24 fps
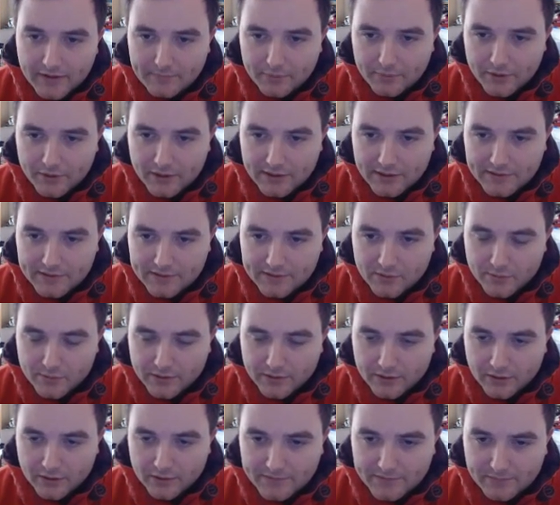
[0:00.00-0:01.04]
he put his
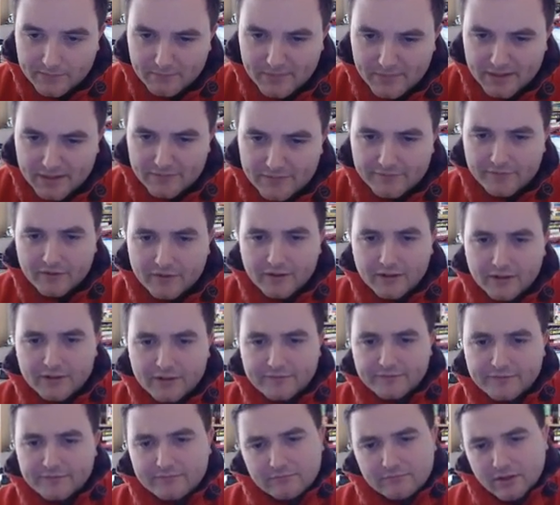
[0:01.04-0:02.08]
queen onto b
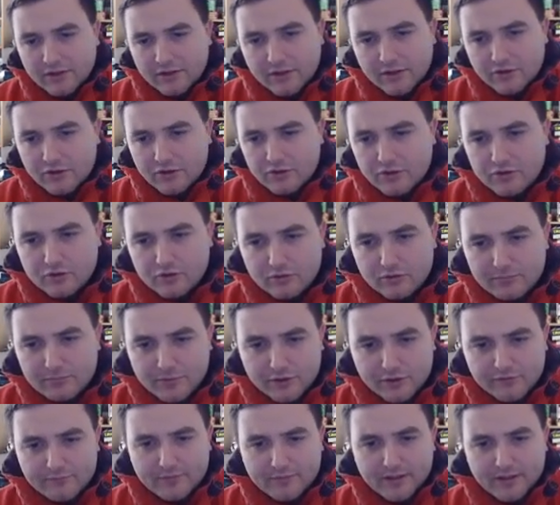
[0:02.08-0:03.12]
five, an unusual
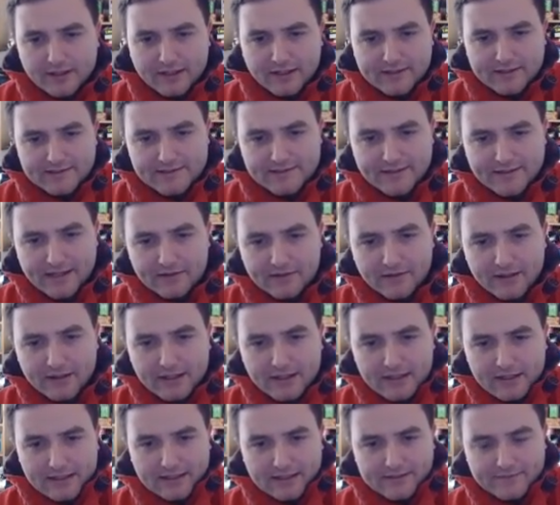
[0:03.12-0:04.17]
move, but I guess now
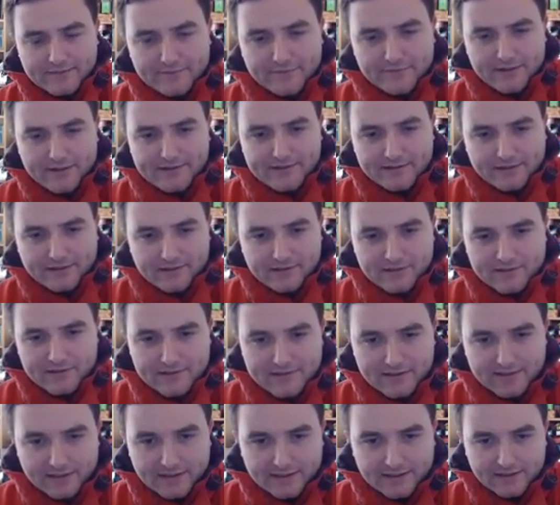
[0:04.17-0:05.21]
he's threatening just
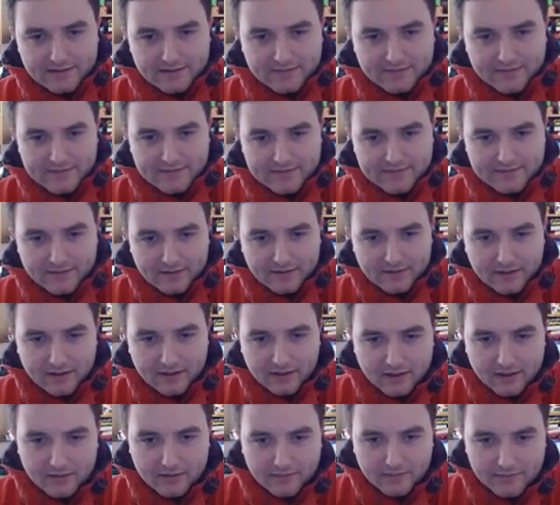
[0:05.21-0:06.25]
to take this
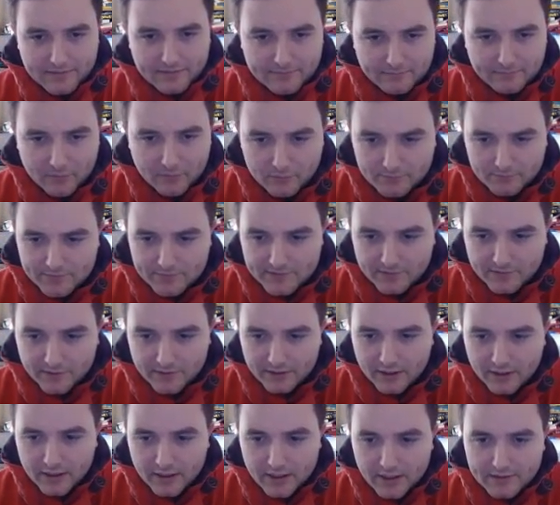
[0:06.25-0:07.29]
uh, this. Oops,
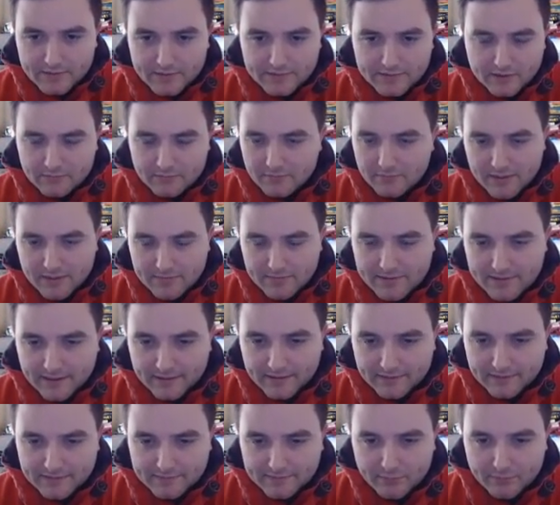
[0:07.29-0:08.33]
sorry, to maybe
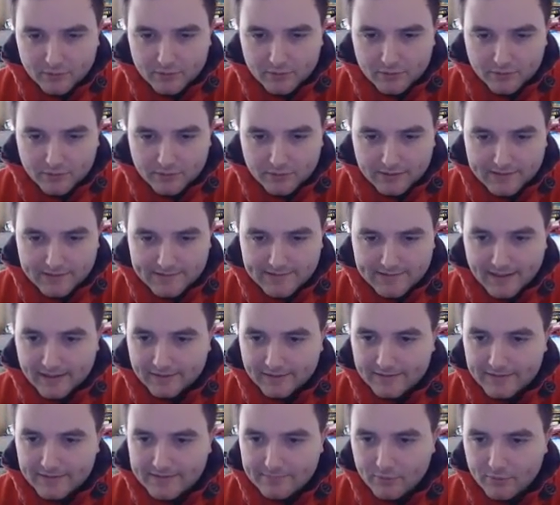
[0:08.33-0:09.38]
take this pawn or at least
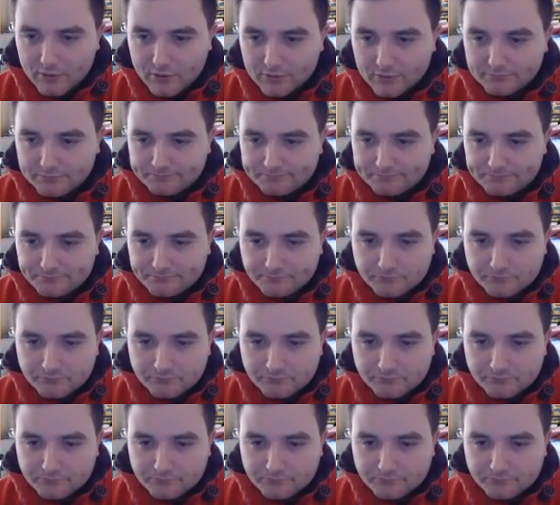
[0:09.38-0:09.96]
attack this pawn.